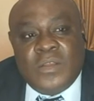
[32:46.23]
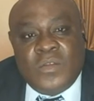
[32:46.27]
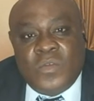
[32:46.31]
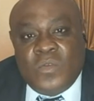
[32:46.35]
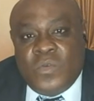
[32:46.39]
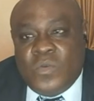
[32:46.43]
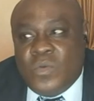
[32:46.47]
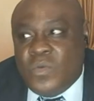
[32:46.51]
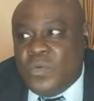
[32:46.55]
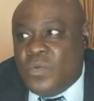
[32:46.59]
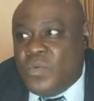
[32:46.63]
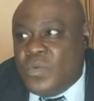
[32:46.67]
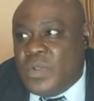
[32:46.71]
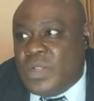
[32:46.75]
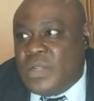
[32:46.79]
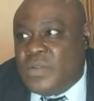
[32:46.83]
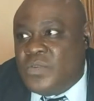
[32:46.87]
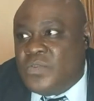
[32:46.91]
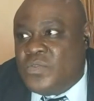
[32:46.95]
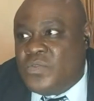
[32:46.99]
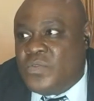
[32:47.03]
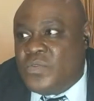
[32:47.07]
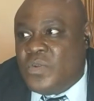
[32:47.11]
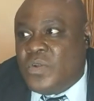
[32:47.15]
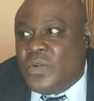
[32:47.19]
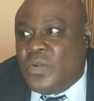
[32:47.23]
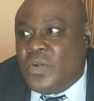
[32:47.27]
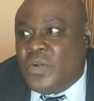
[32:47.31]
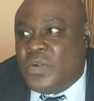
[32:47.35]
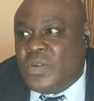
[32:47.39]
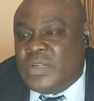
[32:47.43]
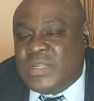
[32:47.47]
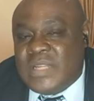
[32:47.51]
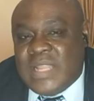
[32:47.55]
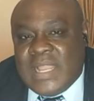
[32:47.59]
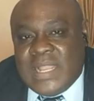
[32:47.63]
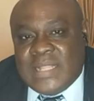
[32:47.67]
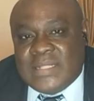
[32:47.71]
We will do
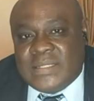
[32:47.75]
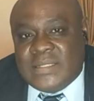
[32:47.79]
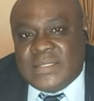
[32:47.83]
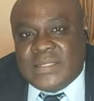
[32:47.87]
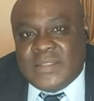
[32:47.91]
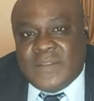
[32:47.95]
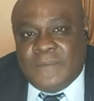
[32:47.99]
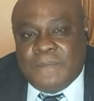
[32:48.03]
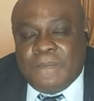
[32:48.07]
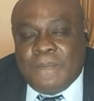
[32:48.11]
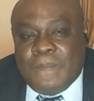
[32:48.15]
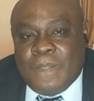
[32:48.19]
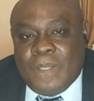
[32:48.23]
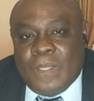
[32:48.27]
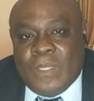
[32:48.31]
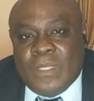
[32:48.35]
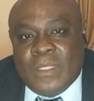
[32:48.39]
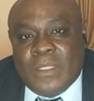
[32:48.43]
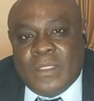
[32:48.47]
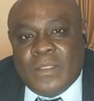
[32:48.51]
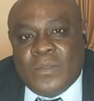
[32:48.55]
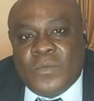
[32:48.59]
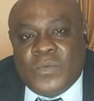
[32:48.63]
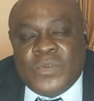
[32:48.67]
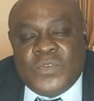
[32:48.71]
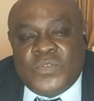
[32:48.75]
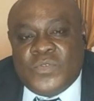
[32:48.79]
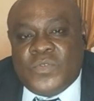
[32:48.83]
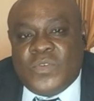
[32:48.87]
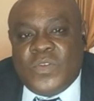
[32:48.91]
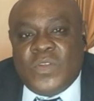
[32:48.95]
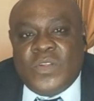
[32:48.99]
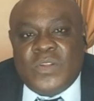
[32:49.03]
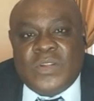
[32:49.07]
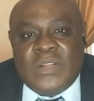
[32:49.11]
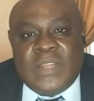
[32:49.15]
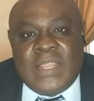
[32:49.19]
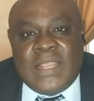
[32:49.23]
all that. We do
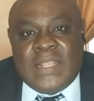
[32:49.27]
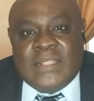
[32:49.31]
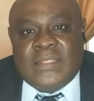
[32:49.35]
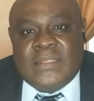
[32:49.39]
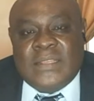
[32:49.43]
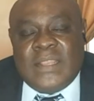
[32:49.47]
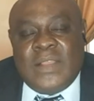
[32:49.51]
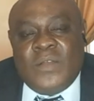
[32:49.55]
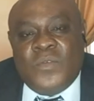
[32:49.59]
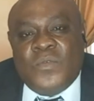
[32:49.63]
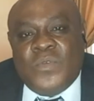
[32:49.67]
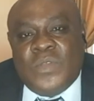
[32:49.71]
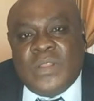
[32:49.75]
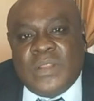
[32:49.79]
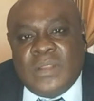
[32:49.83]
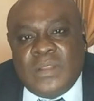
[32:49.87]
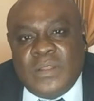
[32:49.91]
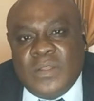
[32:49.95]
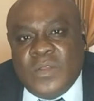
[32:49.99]
right. all that, and we,